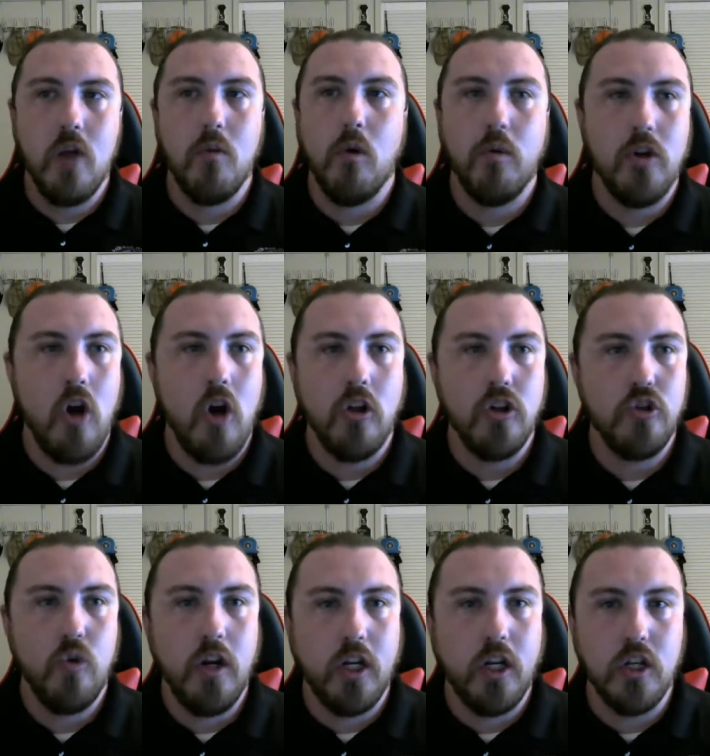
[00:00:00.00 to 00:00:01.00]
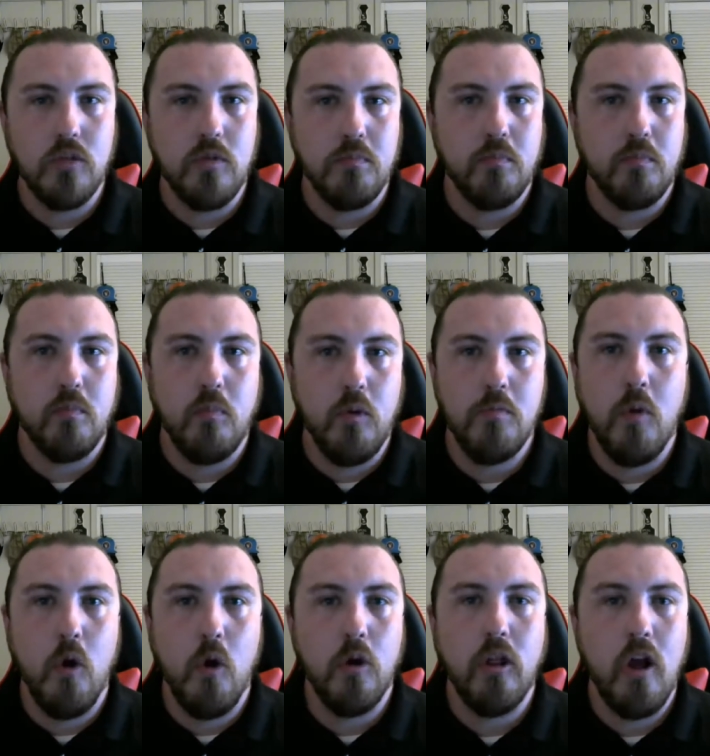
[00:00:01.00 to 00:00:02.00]
what we all enjoy because we we
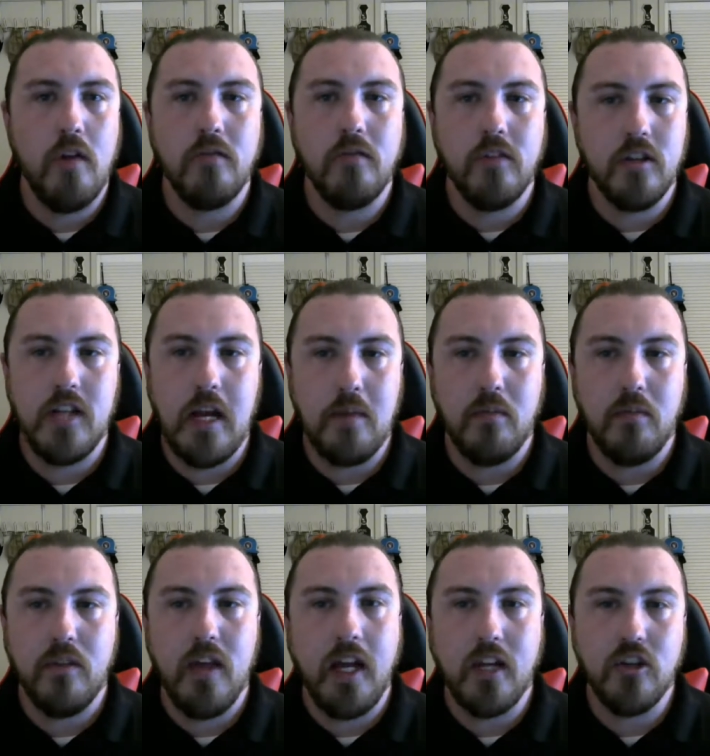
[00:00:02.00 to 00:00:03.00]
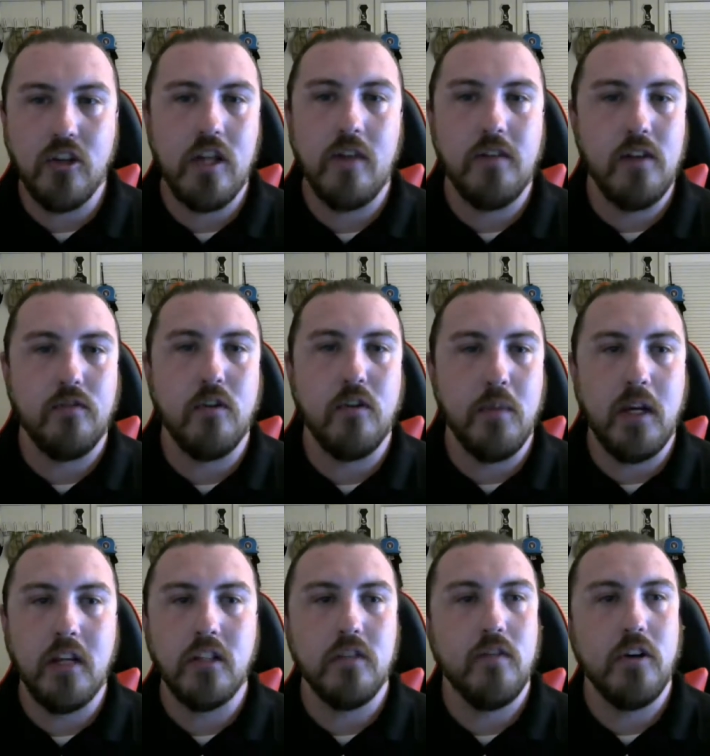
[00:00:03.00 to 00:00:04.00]
both love the same thing and just have different
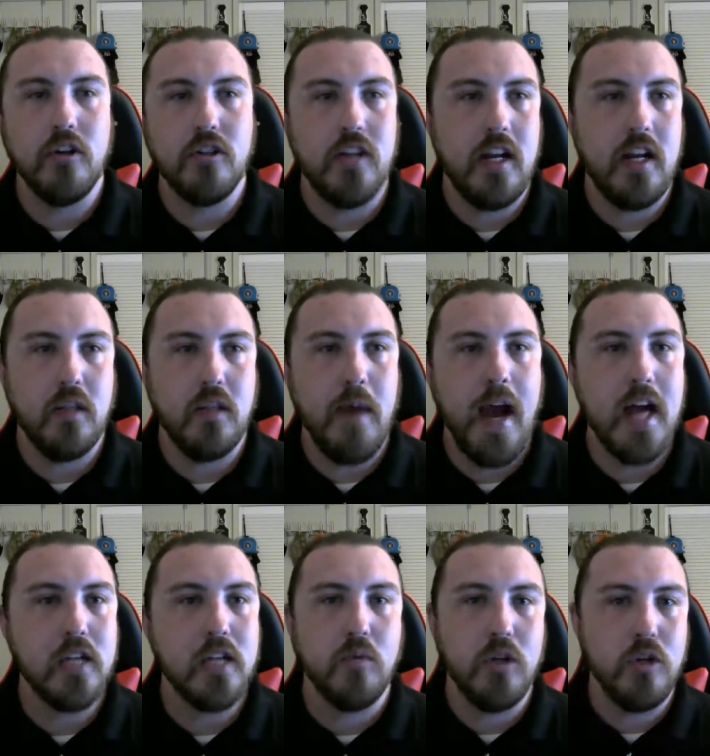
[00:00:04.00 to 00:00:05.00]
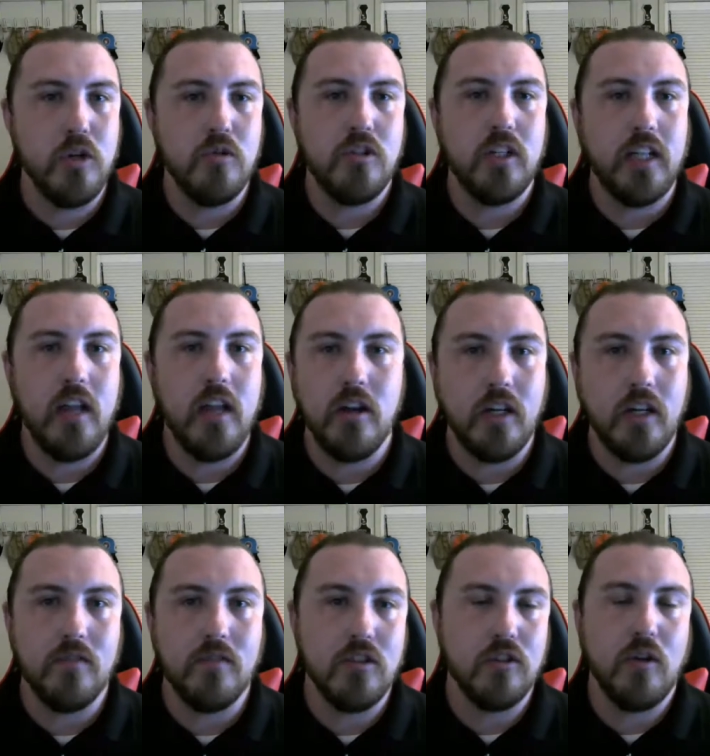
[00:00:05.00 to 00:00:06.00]
means of understanding the past. When used together, it
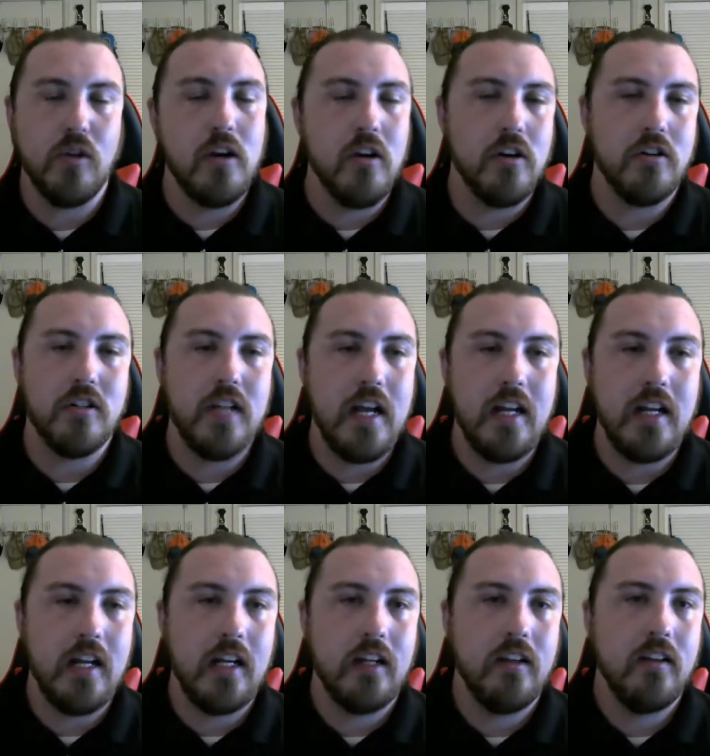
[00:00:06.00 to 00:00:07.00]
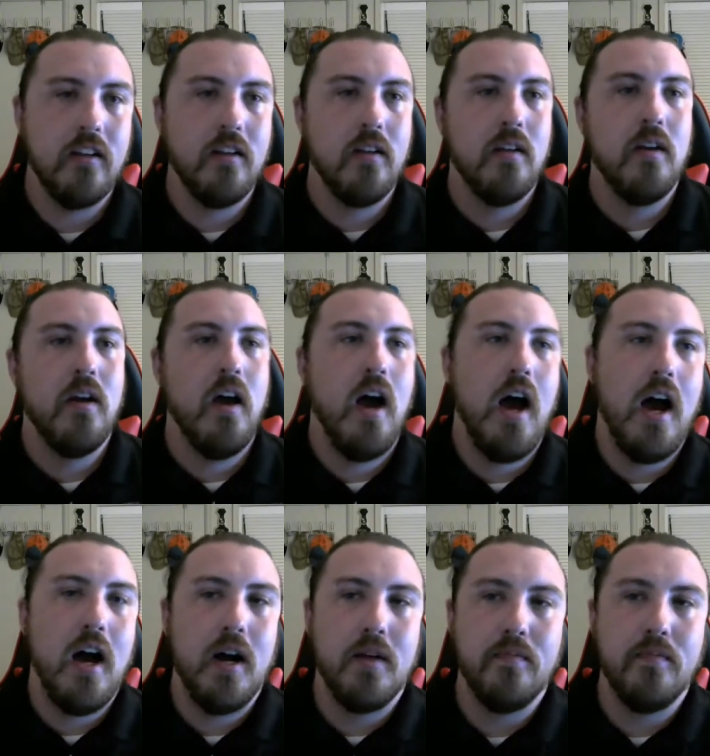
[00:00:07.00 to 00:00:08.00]
gives us greater understanding.
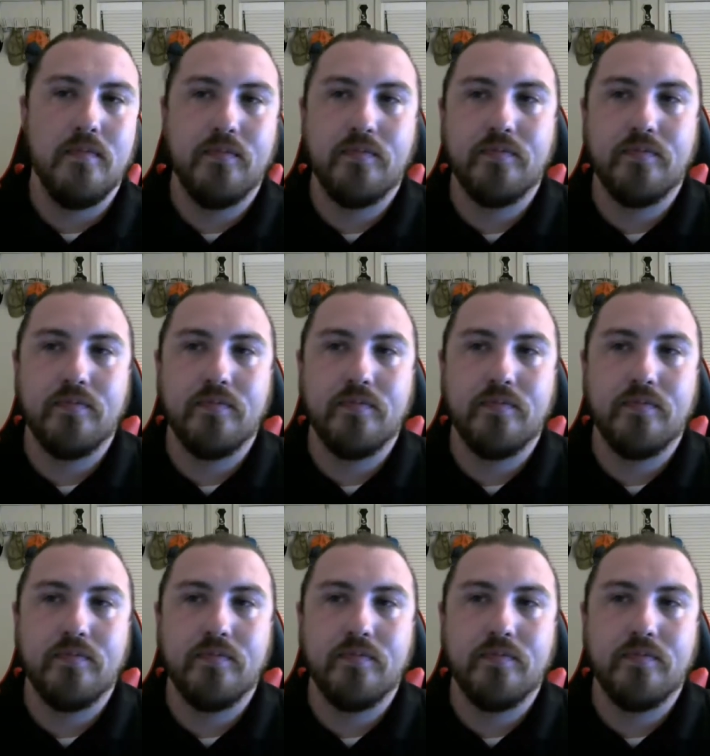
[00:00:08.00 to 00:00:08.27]
Um,